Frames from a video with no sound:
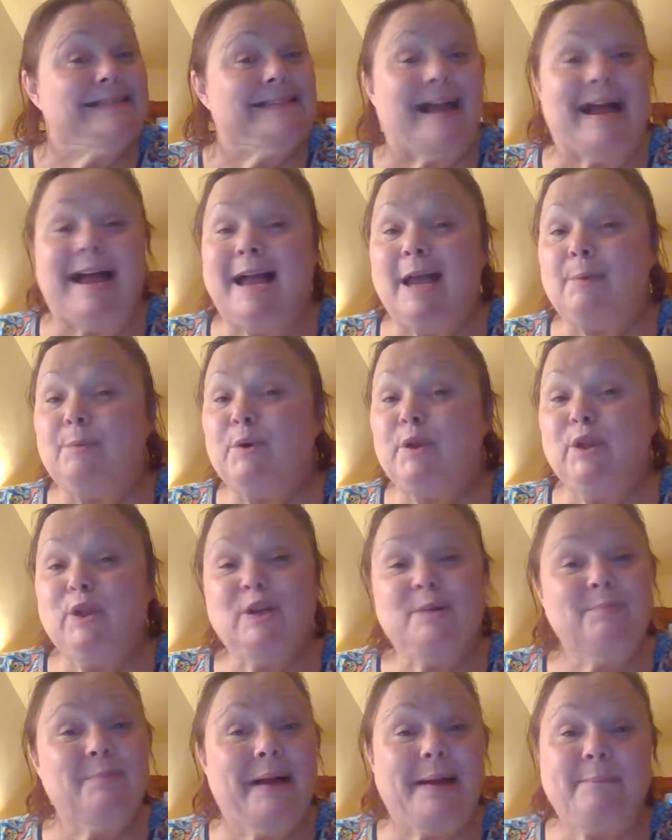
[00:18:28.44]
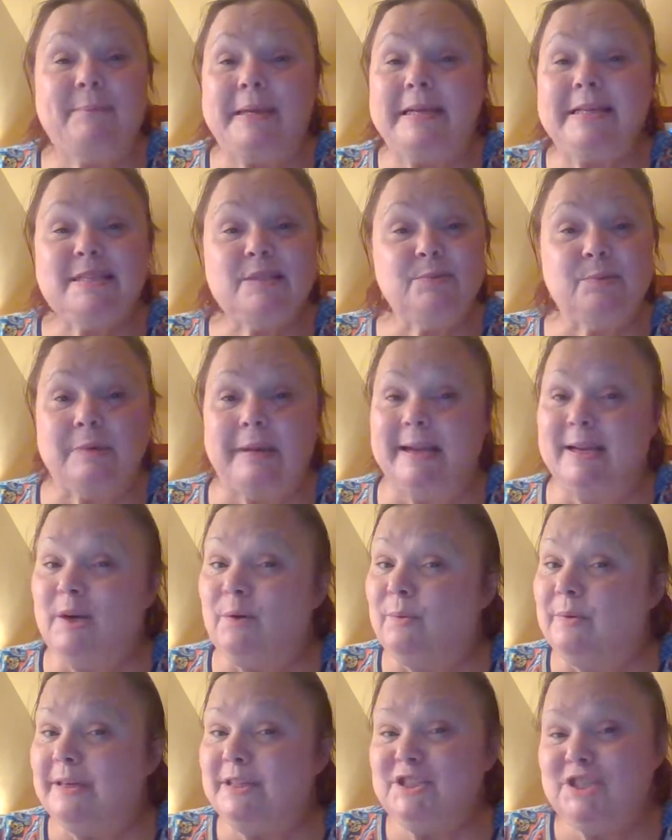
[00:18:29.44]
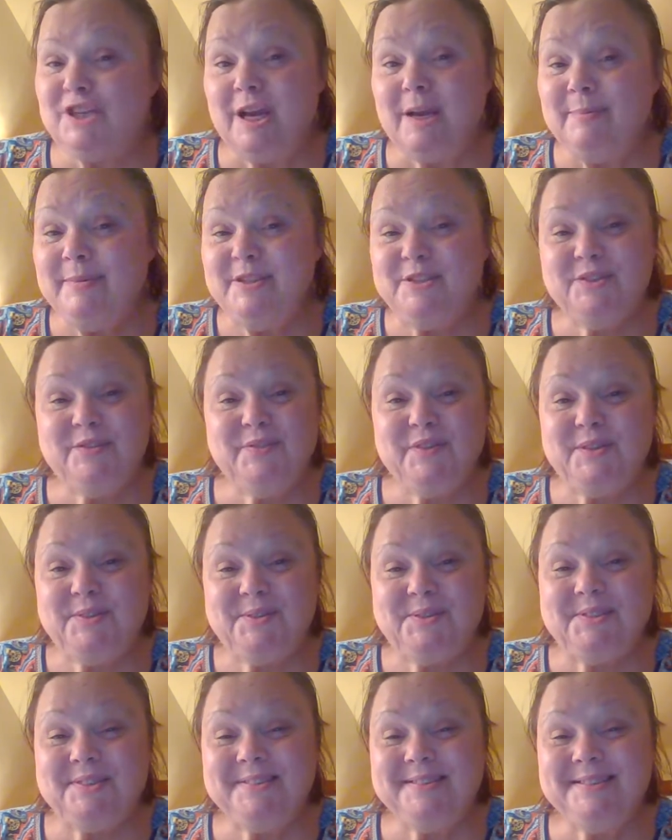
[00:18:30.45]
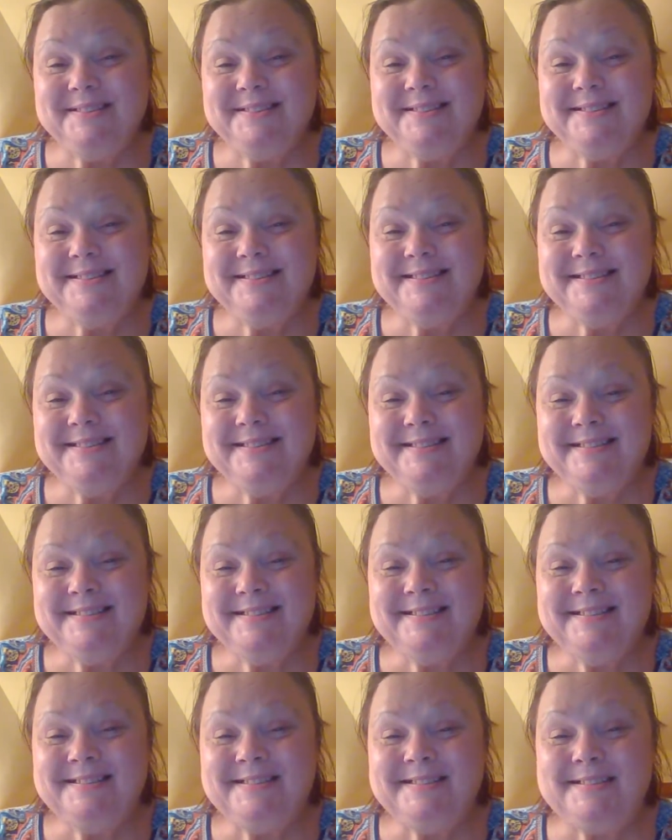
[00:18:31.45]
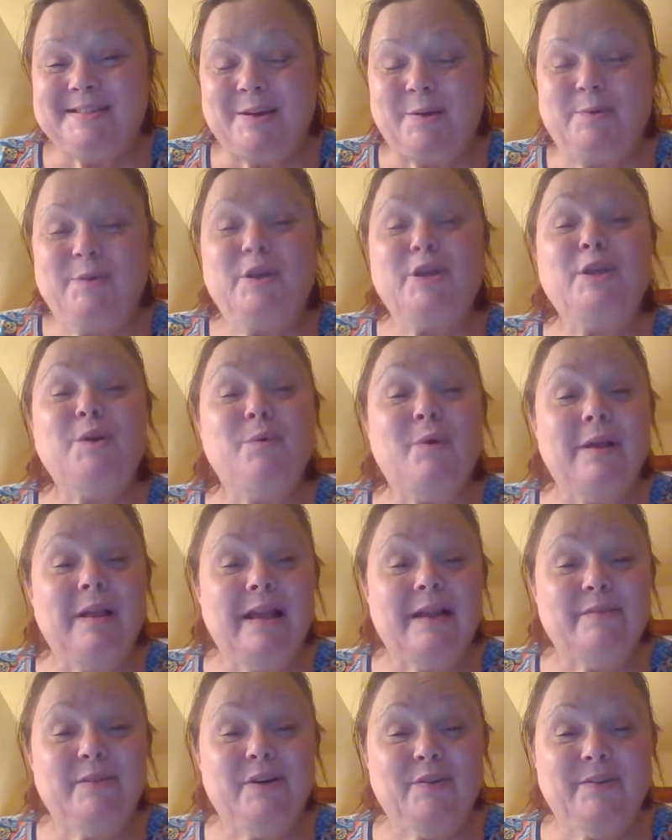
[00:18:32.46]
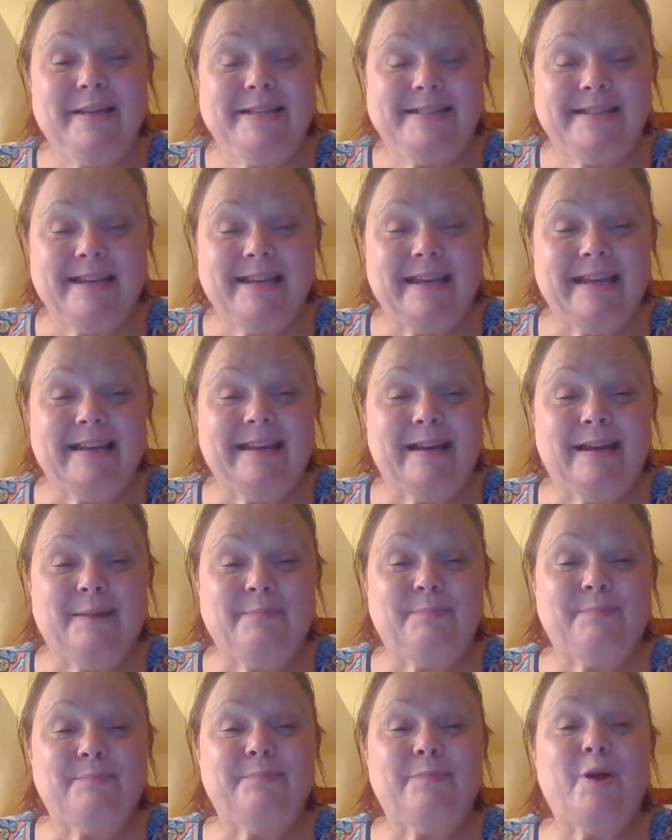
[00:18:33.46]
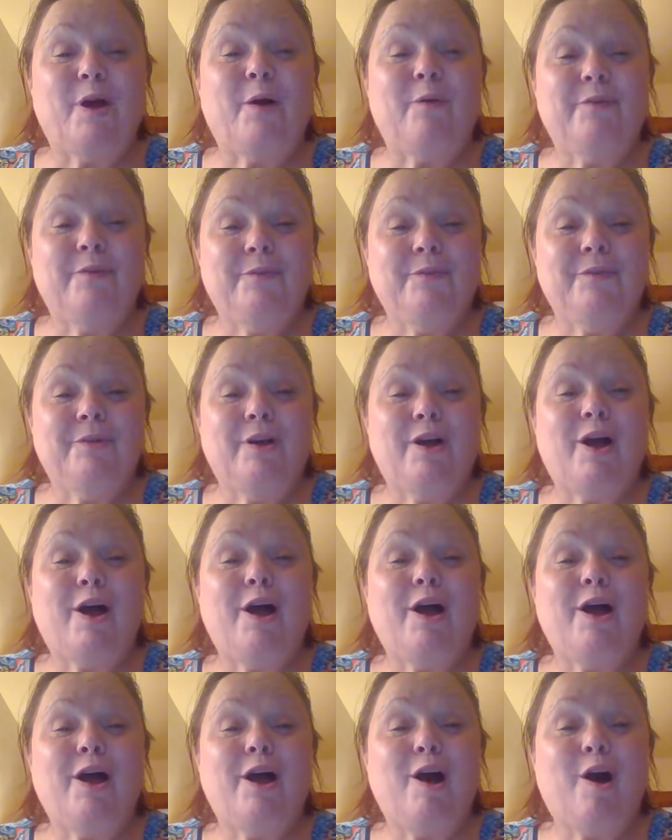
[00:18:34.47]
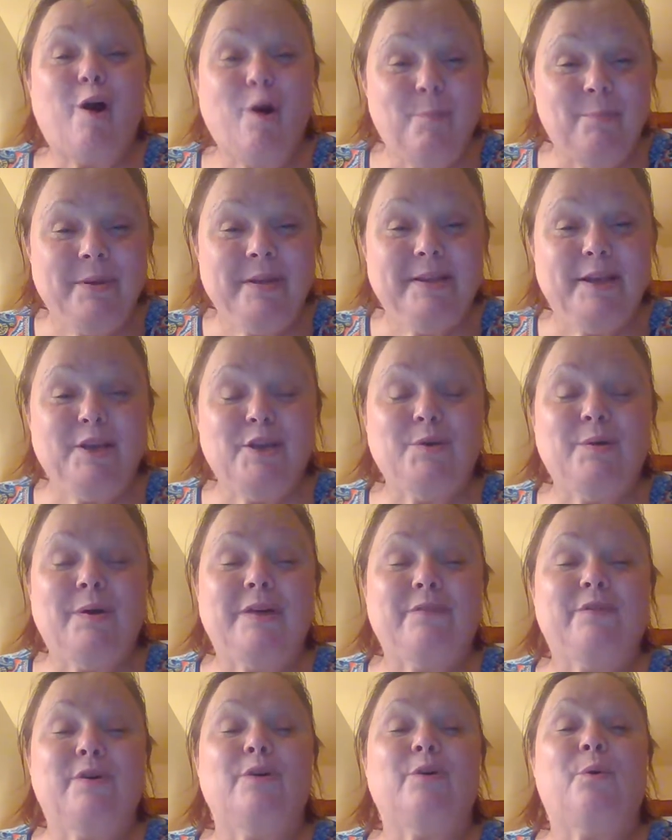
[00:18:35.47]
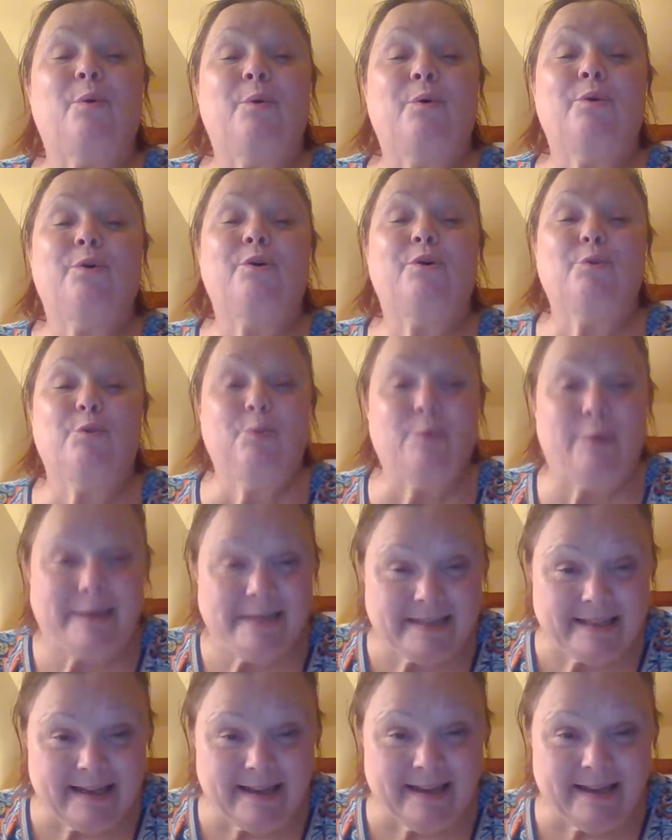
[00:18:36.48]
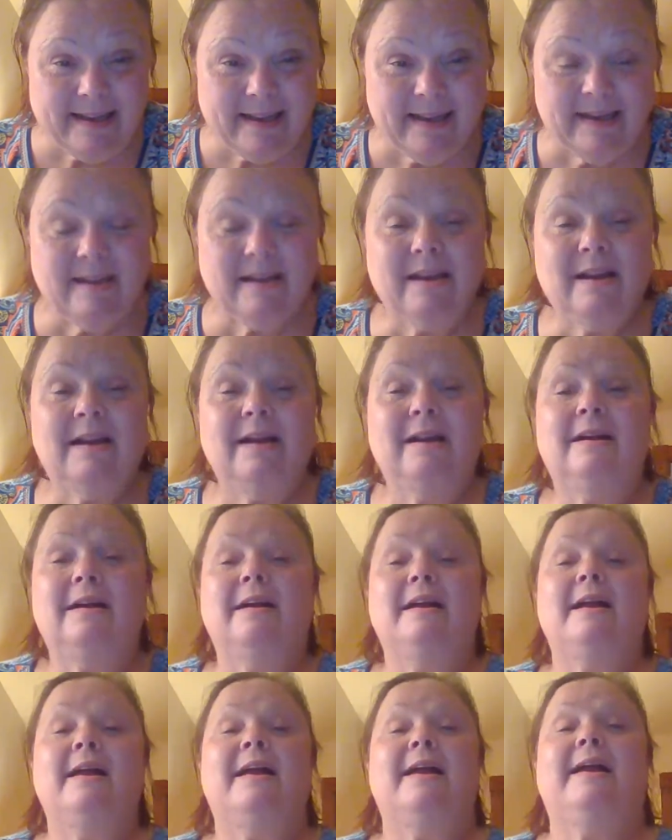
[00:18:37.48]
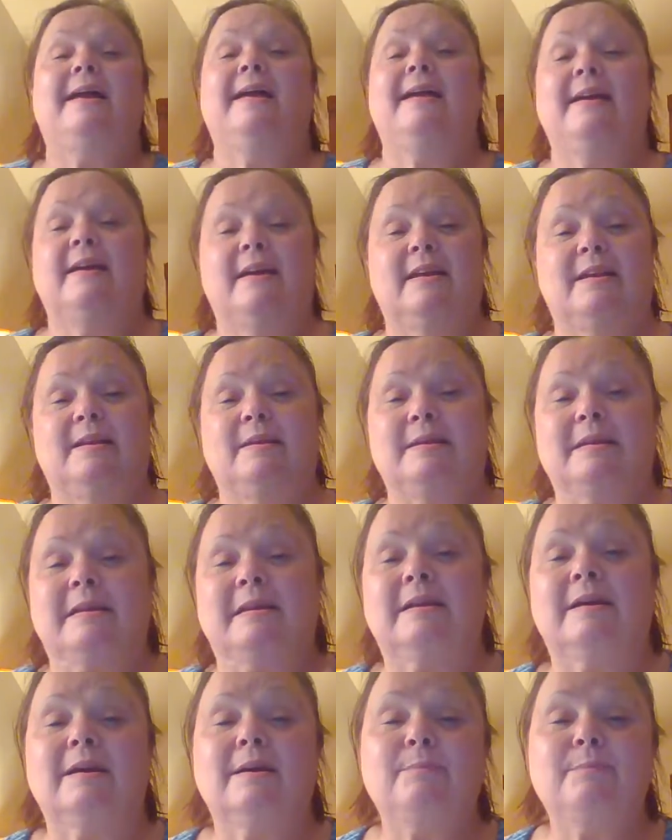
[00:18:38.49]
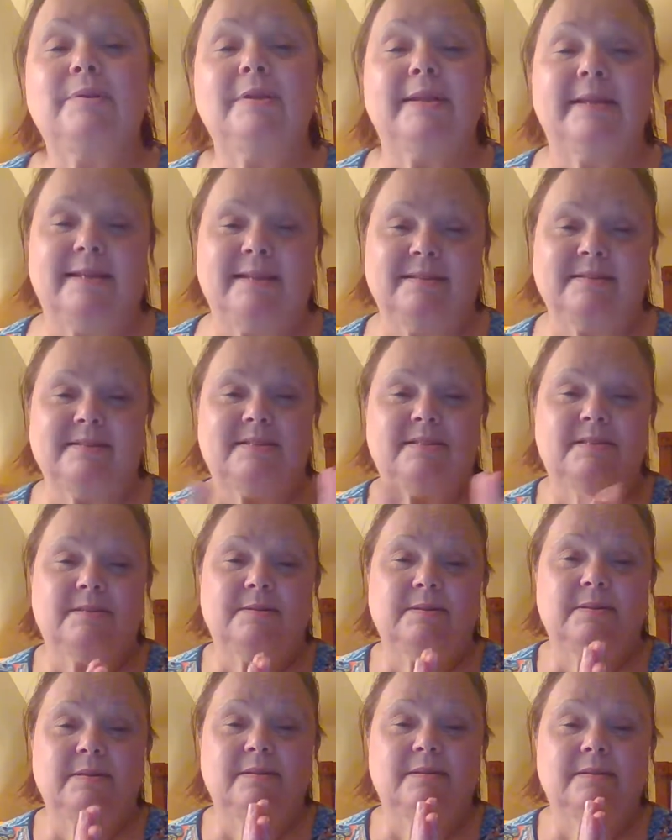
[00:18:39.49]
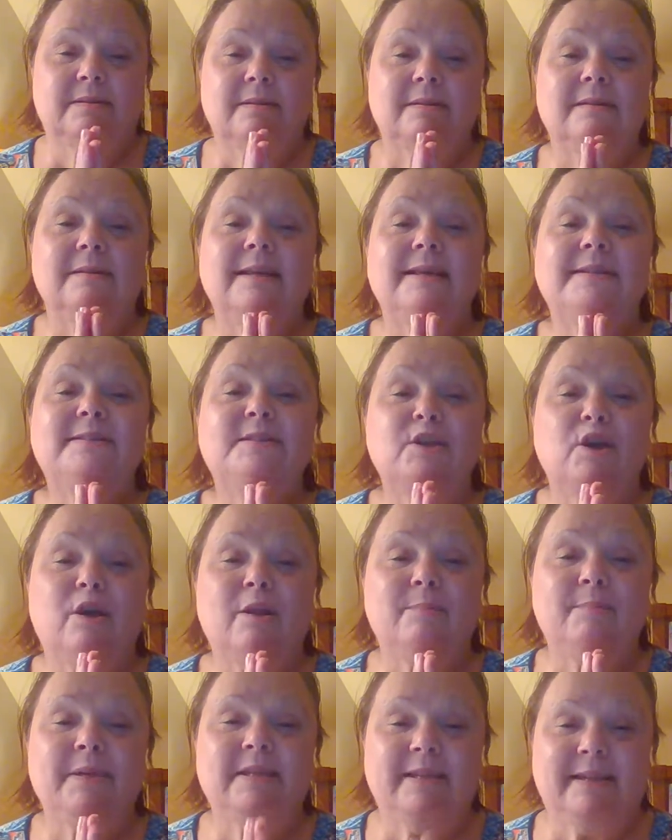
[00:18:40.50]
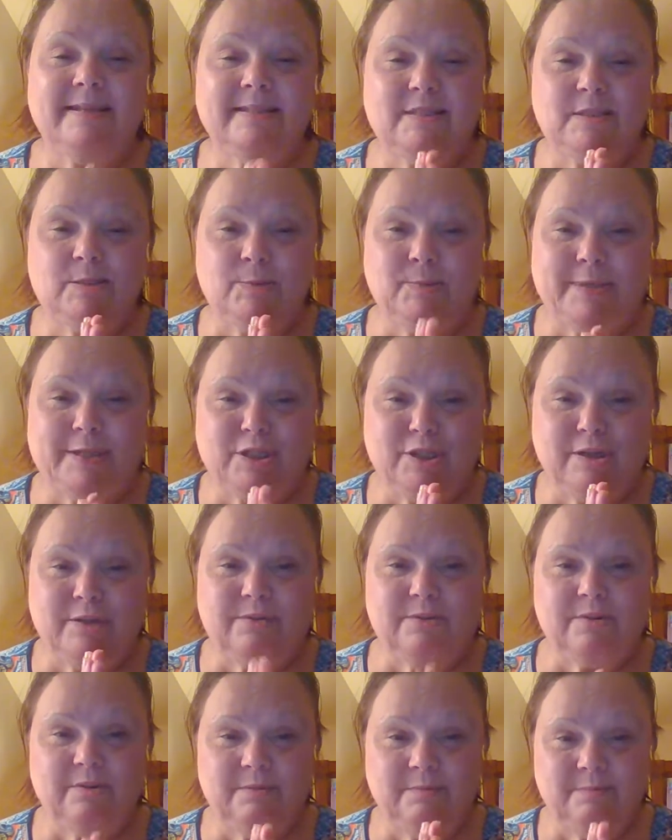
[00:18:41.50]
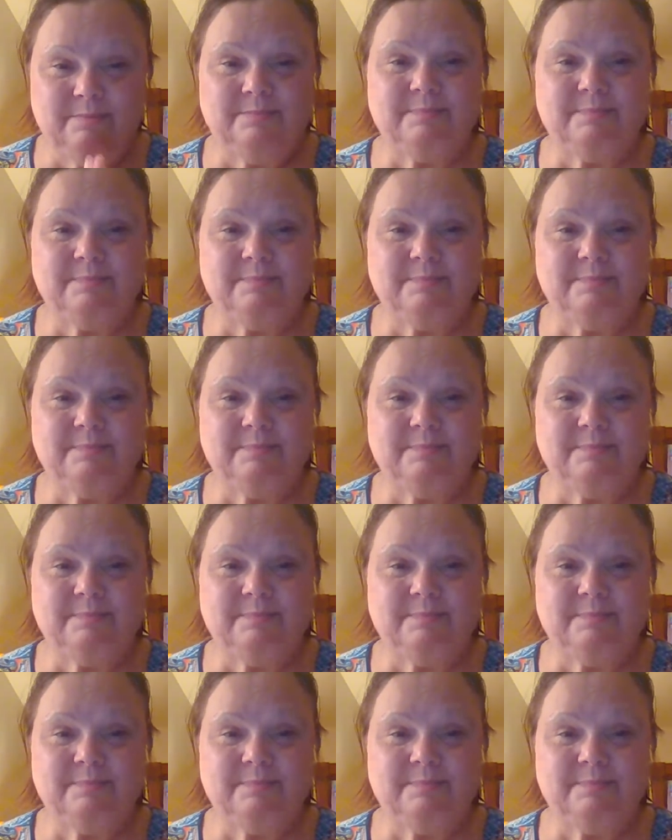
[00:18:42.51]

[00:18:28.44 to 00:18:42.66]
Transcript: I will look my best when I go on job interviews. So you all have a great day, and I'm hoping that you have a great day. And please, let's all be nice to each other.